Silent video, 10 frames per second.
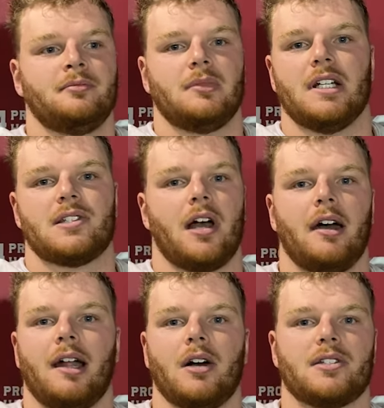
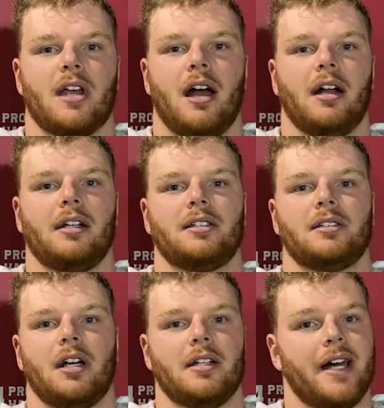inside, outside,
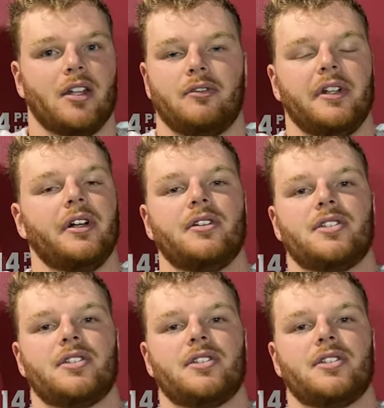uh, down the field.